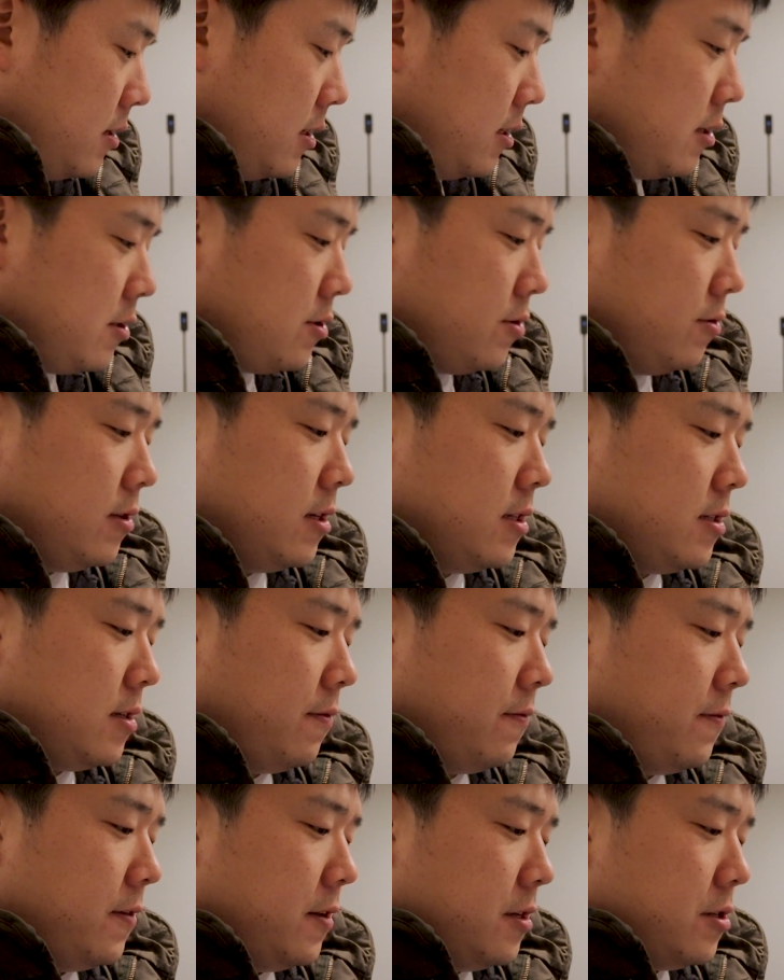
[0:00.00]
And as soon as
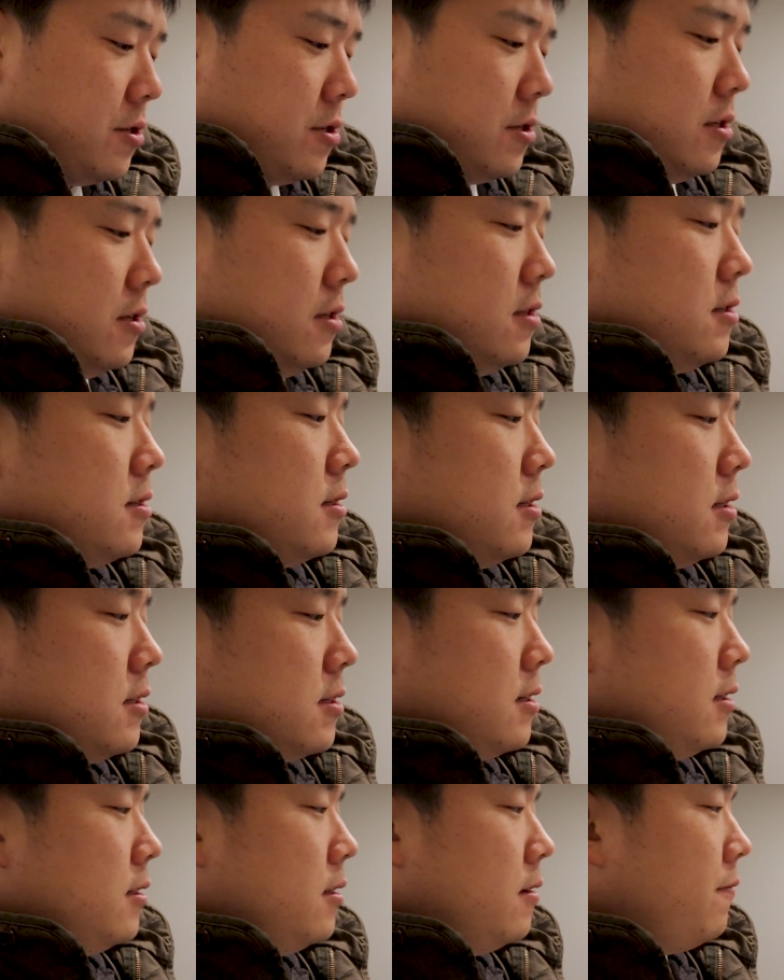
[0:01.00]
it finishes,
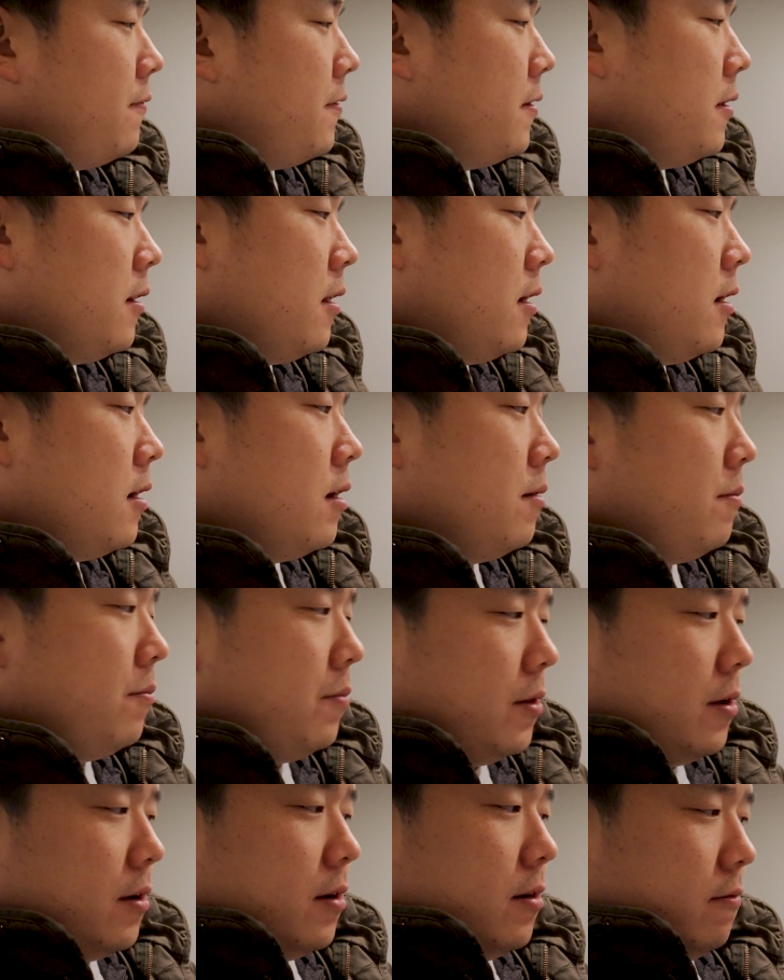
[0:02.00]
it's gonna fill up
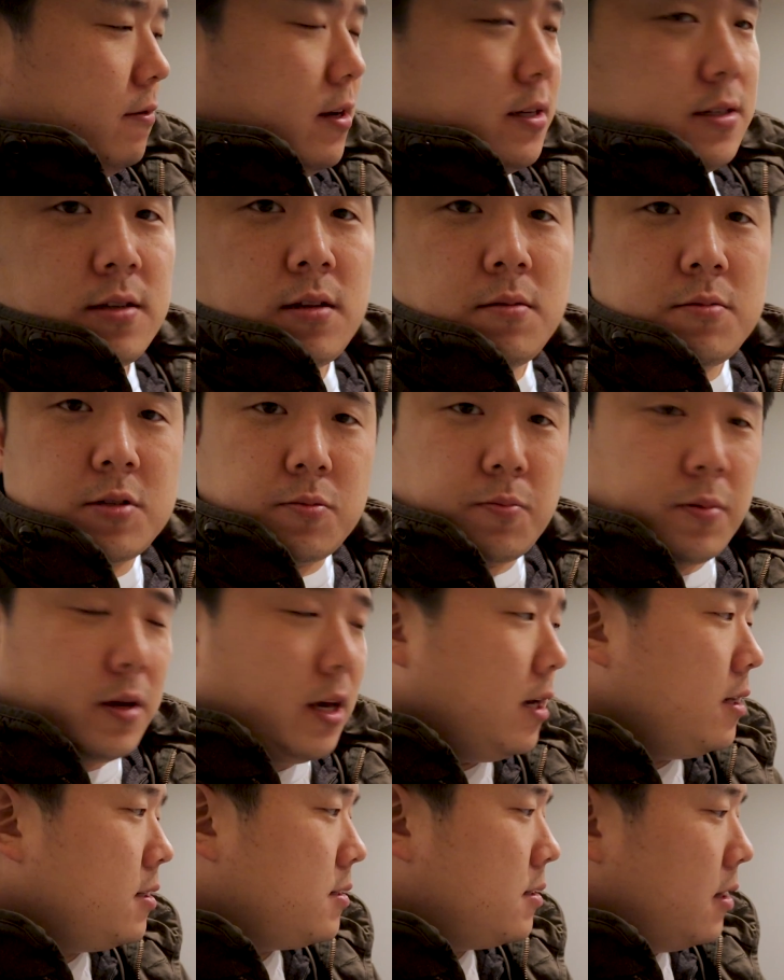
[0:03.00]
the rest of the
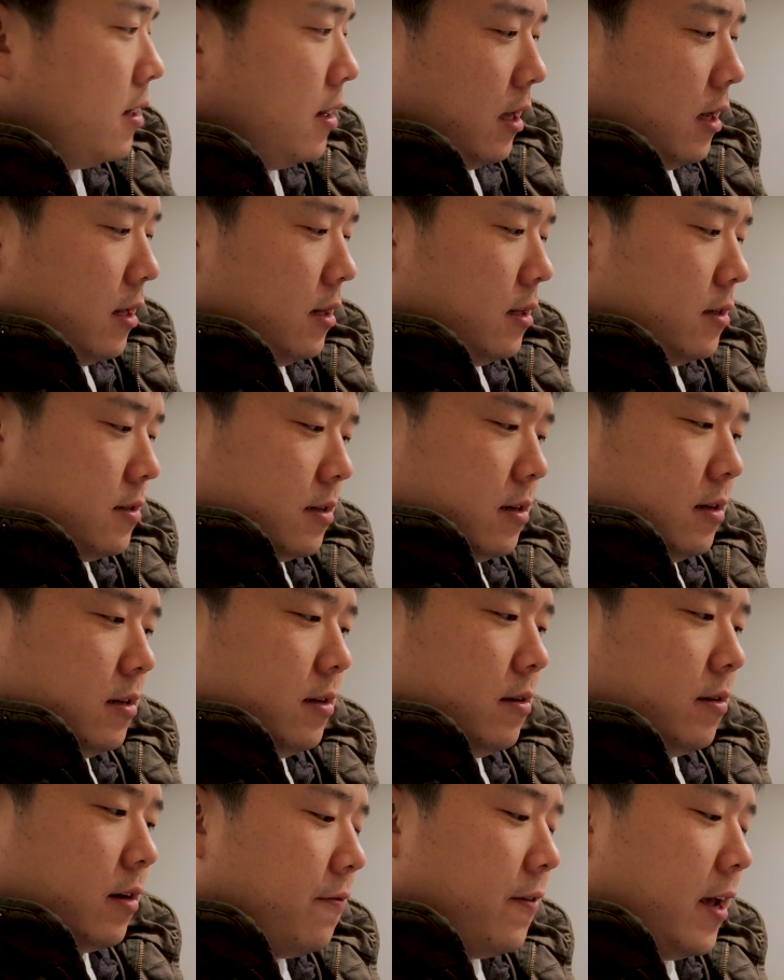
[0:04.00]
space and it's
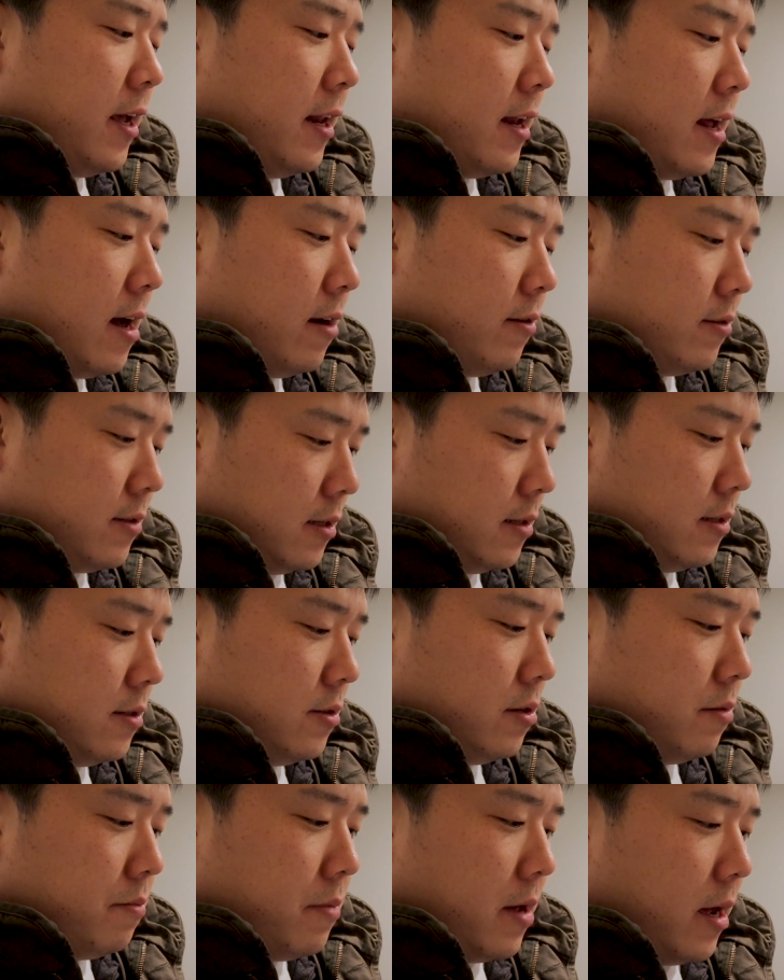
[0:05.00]
gonna fade out
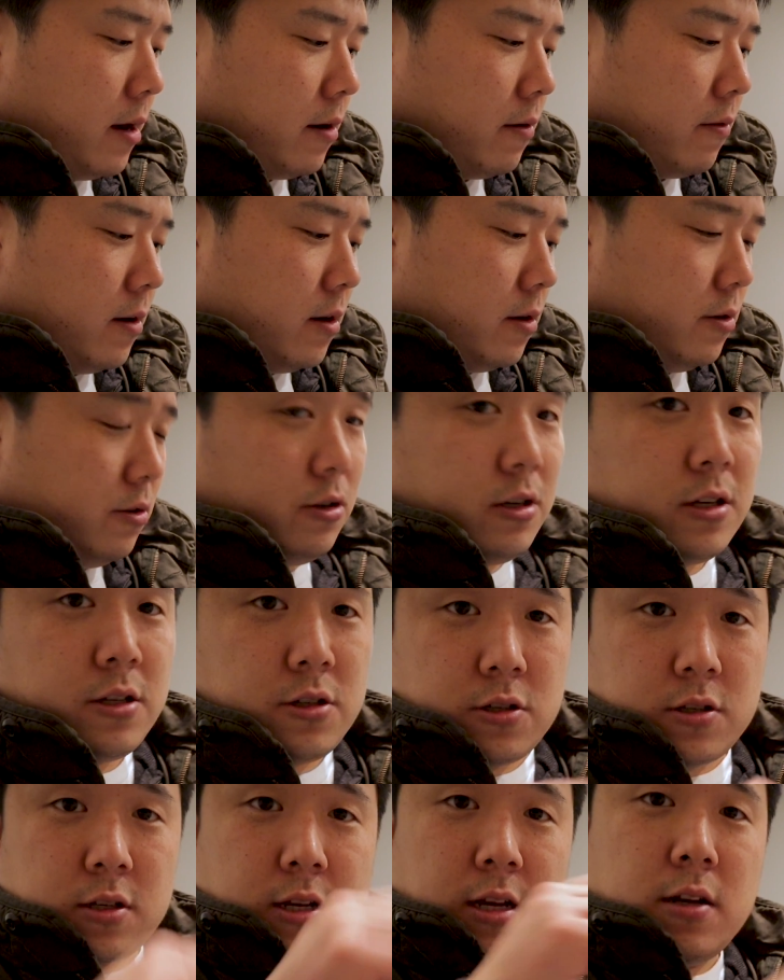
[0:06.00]
into the background. You can
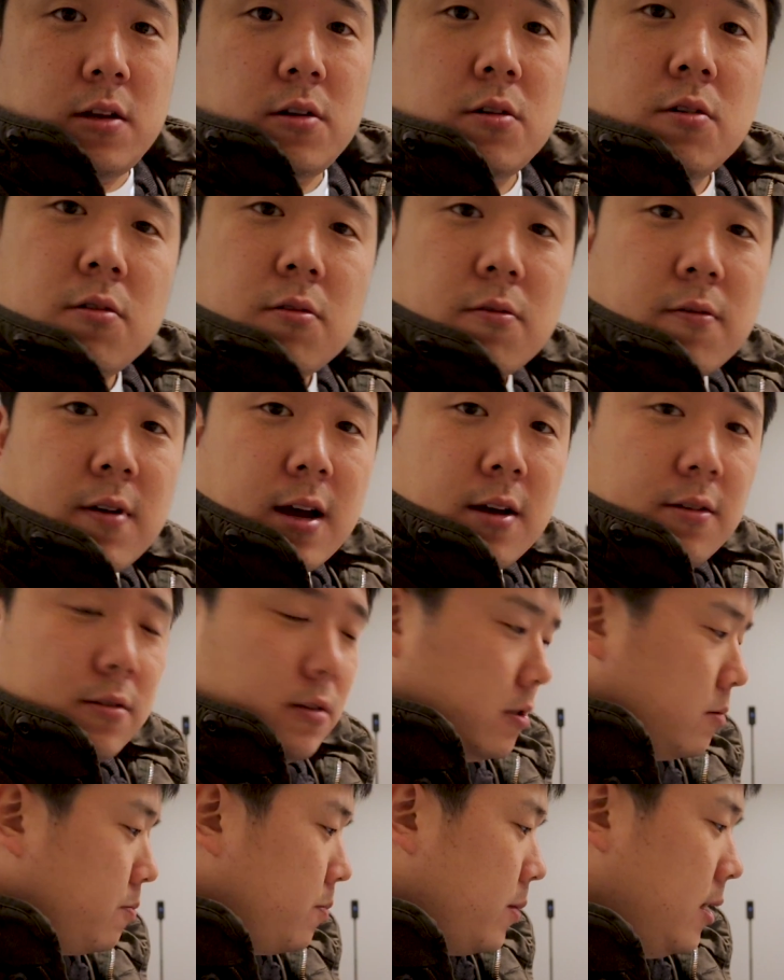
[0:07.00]
just kind of go around
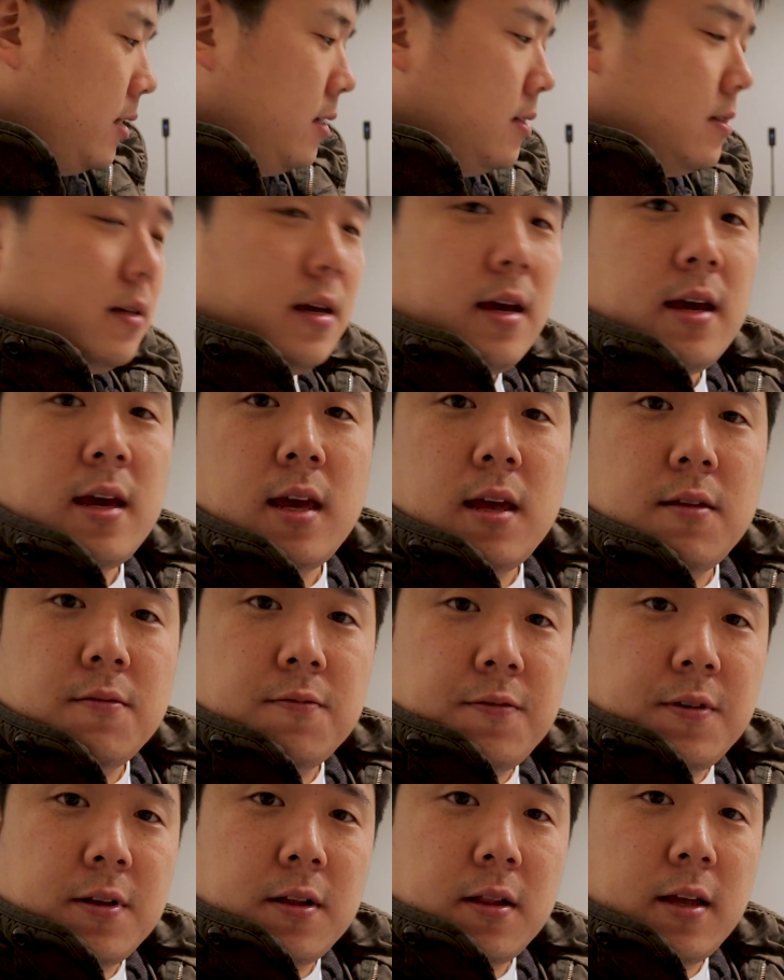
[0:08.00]
the space and
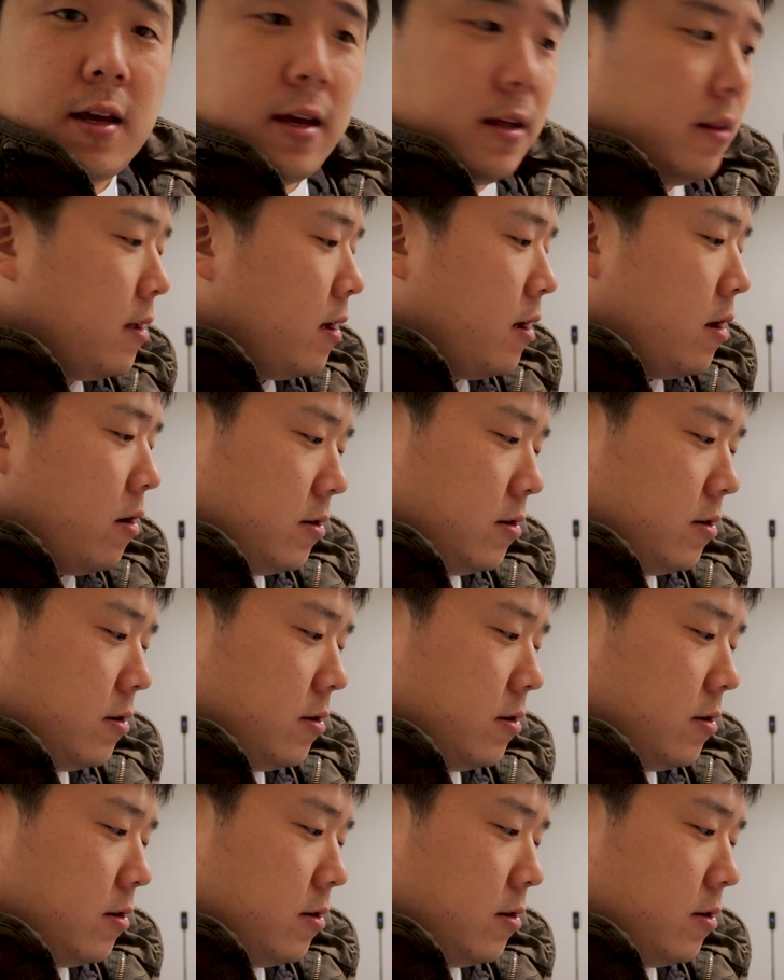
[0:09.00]
fill in.